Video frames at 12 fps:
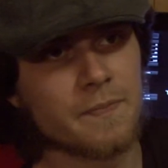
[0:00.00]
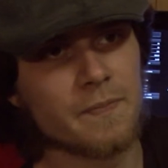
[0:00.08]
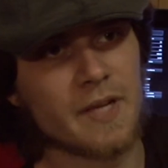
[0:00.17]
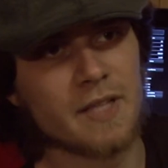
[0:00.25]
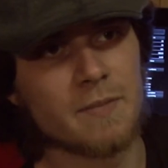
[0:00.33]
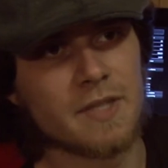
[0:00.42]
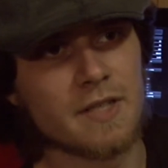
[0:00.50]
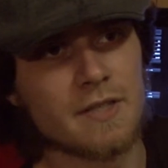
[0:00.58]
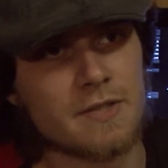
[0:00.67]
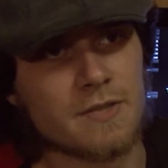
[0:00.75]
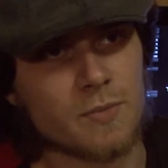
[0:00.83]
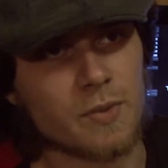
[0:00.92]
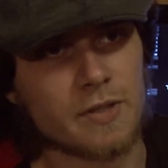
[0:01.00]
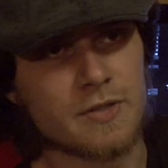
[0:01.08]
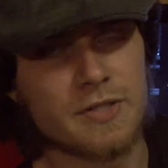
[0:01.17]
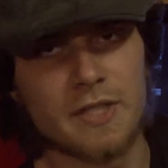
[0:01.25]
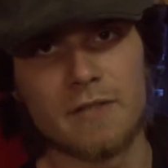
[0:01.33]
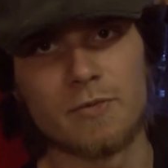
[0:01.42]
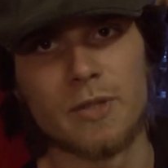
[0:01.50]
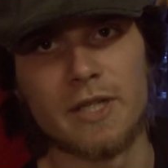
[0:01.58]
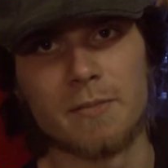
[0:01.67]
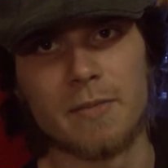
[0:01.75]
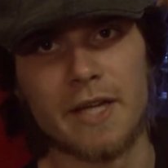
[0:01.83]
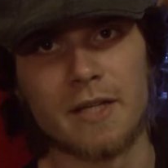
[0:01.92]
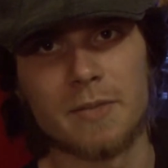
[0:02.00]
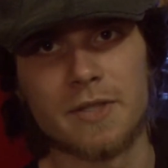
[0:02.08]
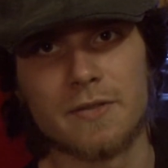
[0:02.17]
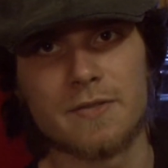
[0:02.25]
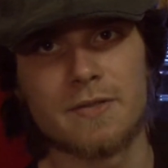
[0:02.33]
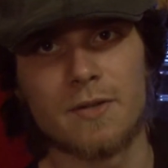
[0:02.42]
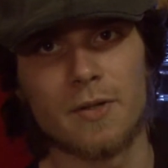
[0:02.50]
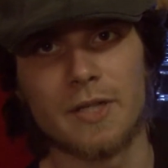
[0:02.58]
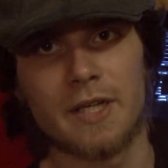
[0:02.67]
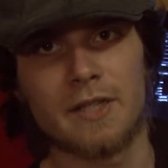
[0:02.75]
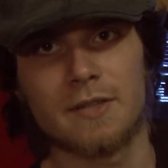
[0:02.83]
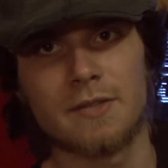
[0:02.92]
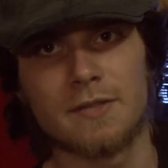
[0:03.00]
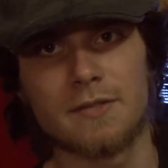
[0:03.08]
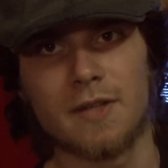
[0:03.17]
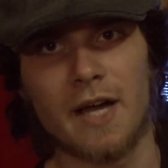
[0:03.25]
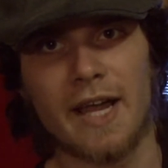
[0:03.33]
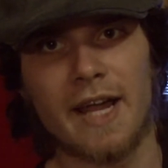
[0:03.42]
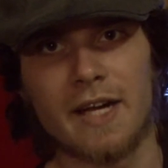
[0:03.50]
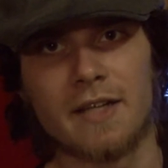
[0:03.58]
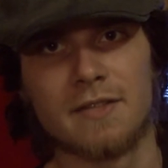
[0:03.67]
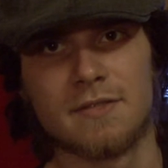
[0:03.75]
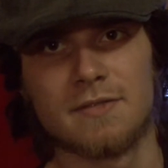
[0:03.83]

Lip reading: mainly because we're sick of reading ban appeals all day. I hate it.